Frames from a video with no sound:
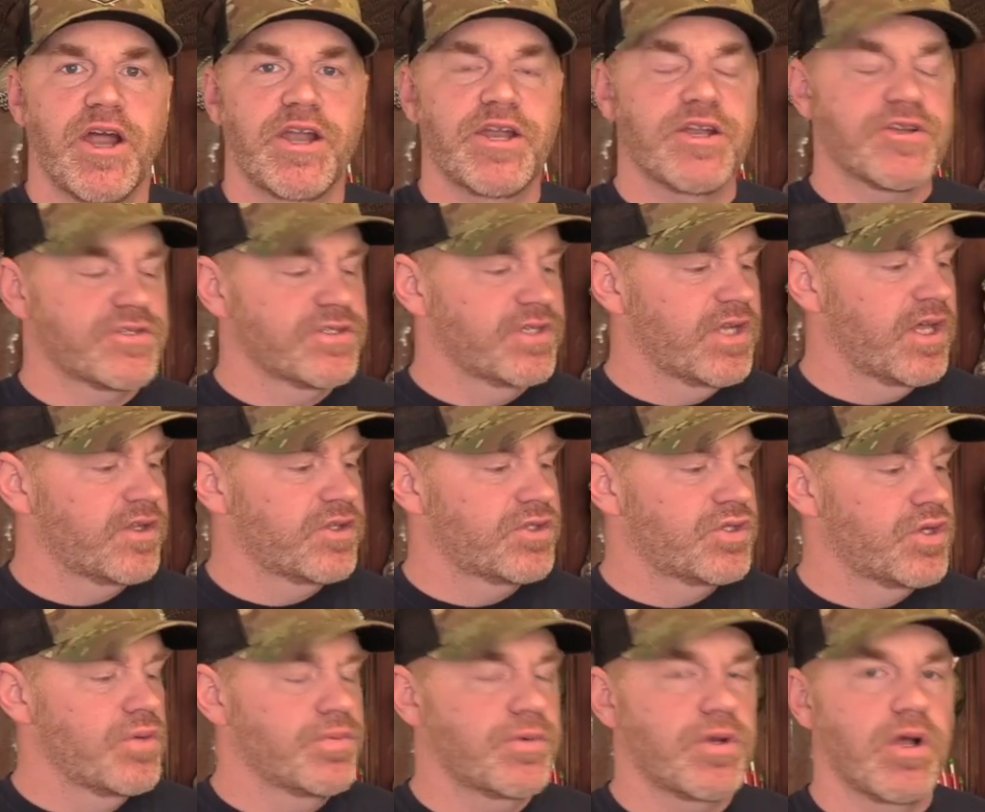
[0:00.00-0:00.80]
All right, here's
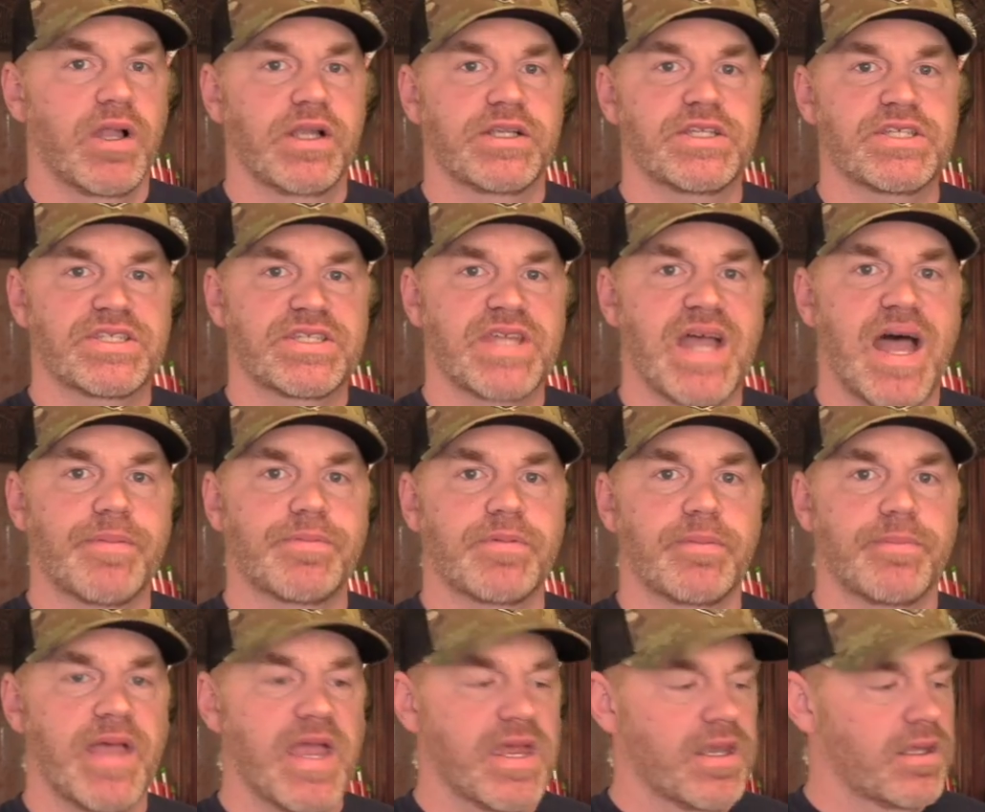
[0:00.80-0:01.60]
another tube call I just
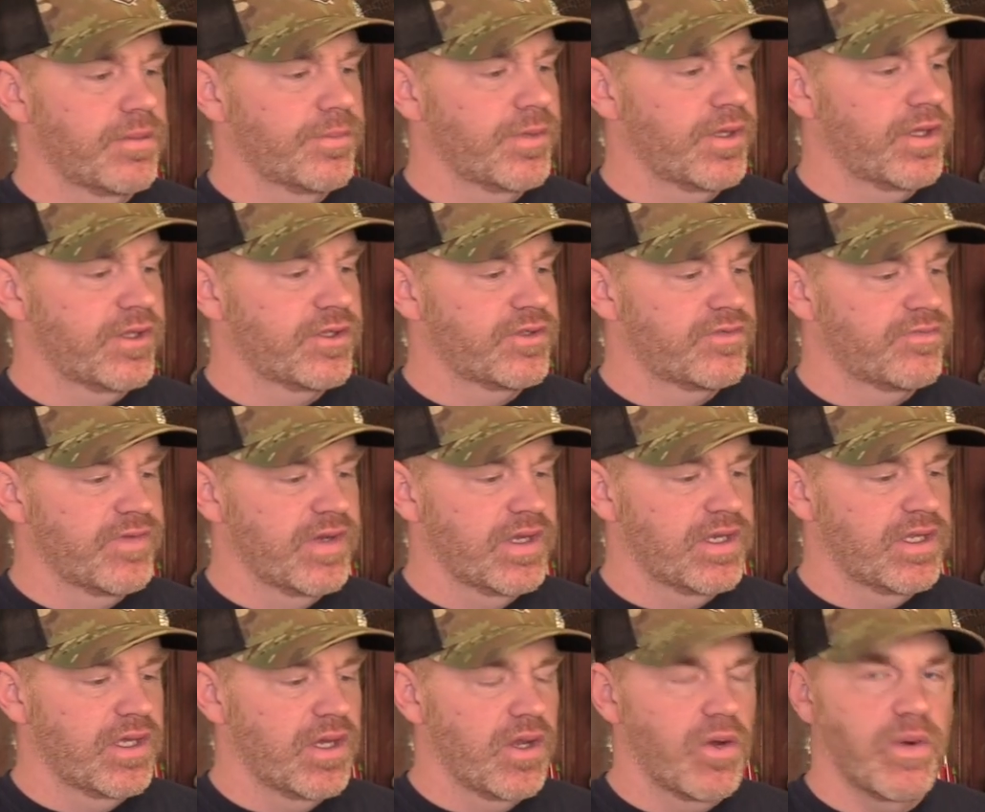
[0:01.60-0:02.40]
stopped and made in the middle of this
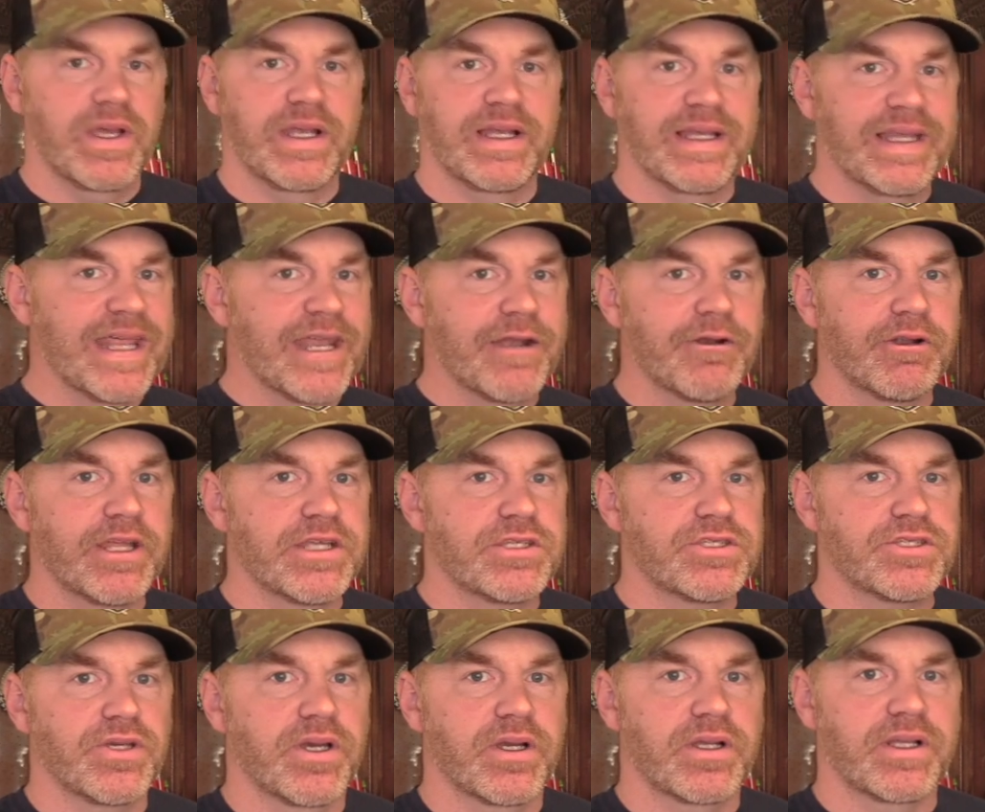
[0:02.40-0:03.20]
video. It
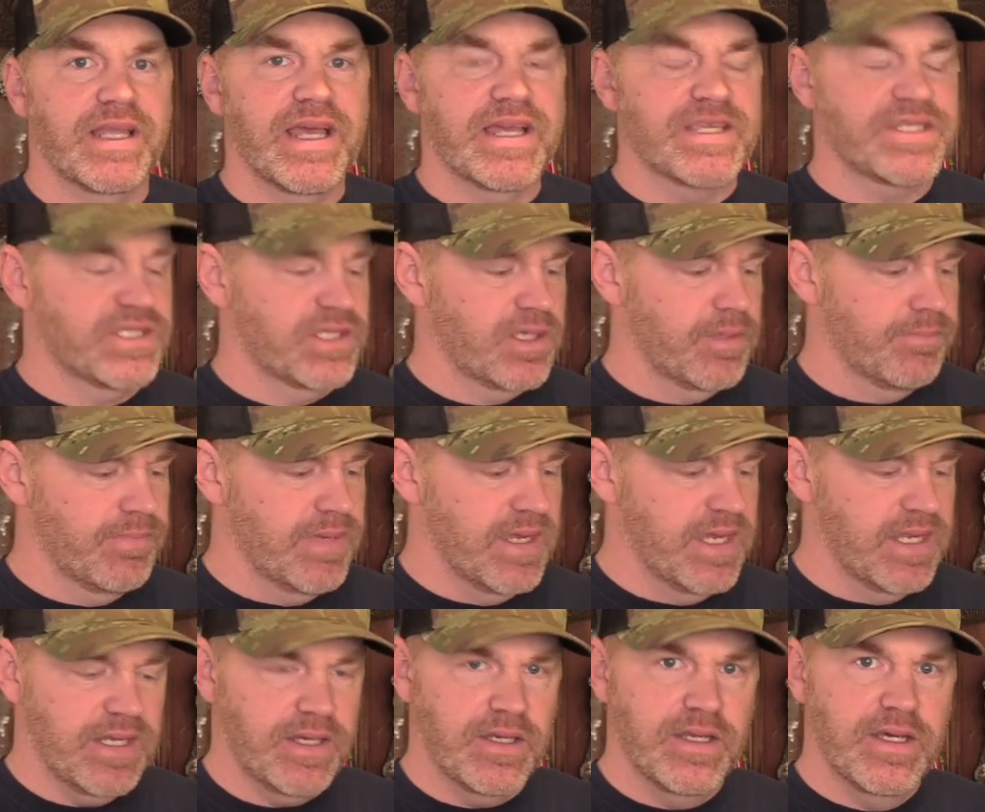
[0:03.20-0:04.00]
literally took less than a
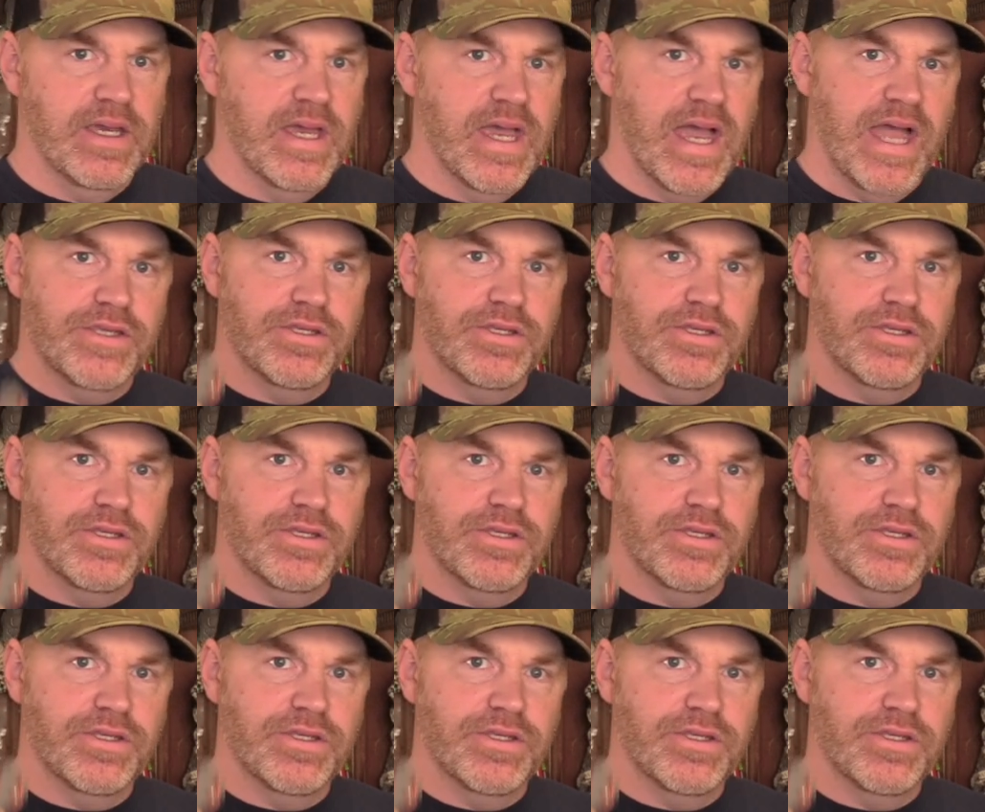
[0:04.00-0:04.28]
minute.